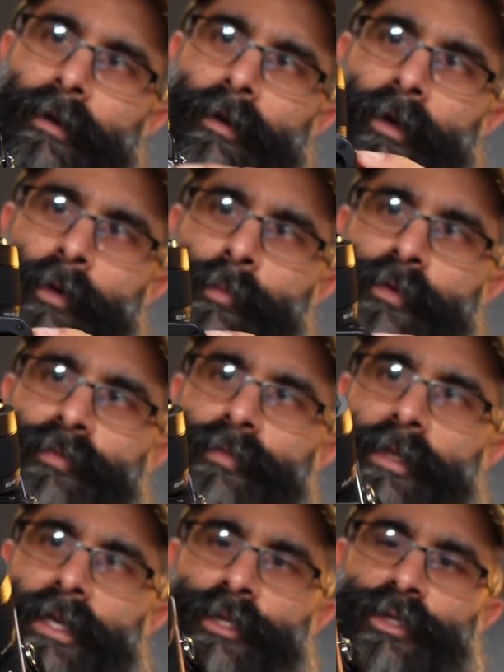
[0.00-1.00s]
almost
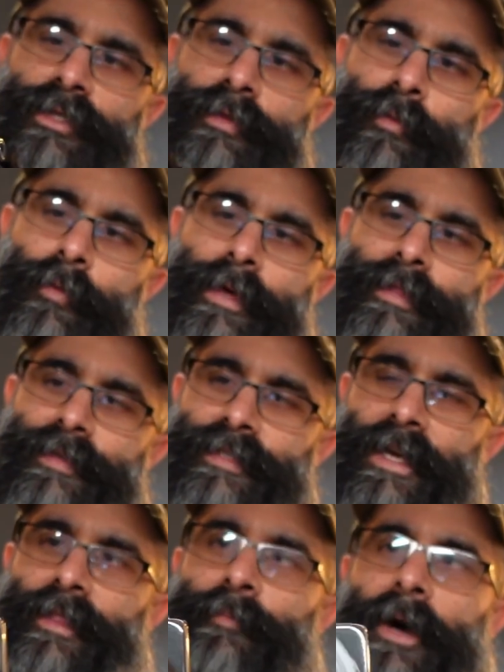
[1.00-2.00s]
flush with the
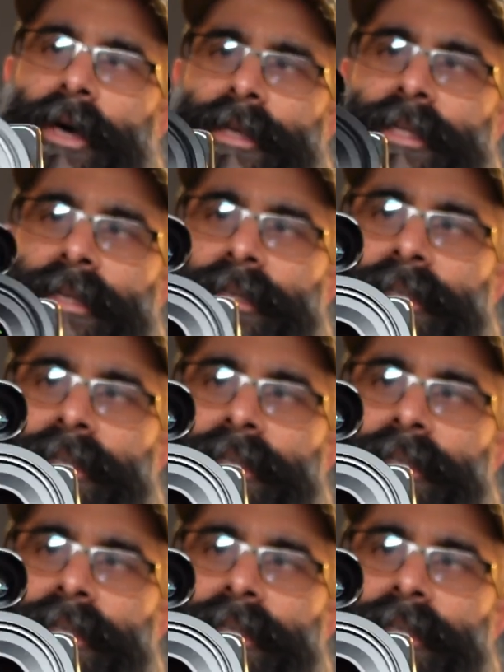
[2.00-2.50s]
side of the body,